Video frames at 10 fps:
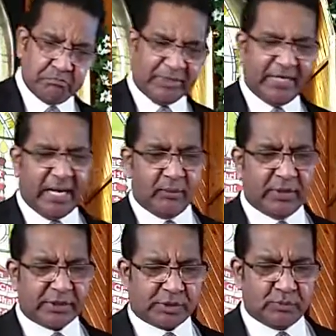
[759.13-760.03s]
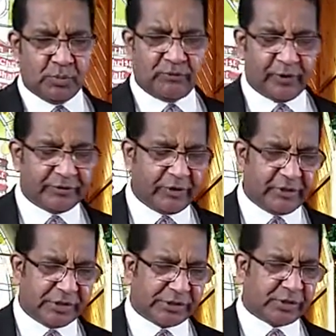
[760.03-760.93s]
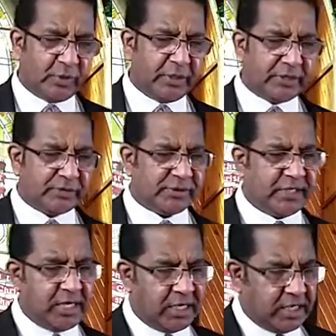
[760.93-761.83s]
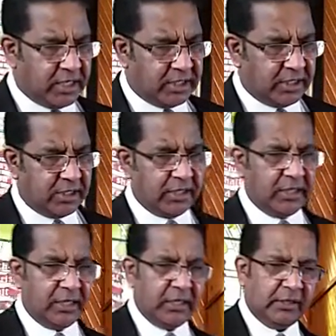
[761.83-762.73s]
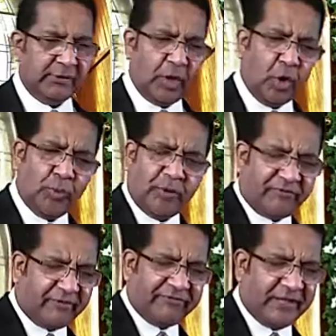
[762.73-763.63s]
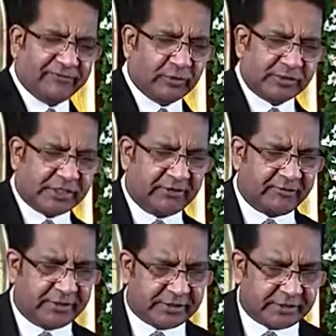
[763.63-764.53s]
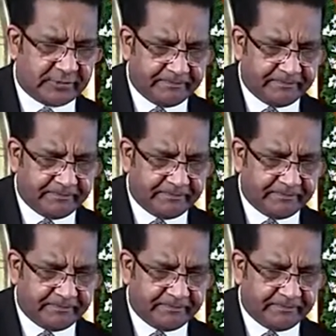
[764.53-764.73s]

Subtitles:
But then I want us to move further in this story to see the hope of a faithful servant.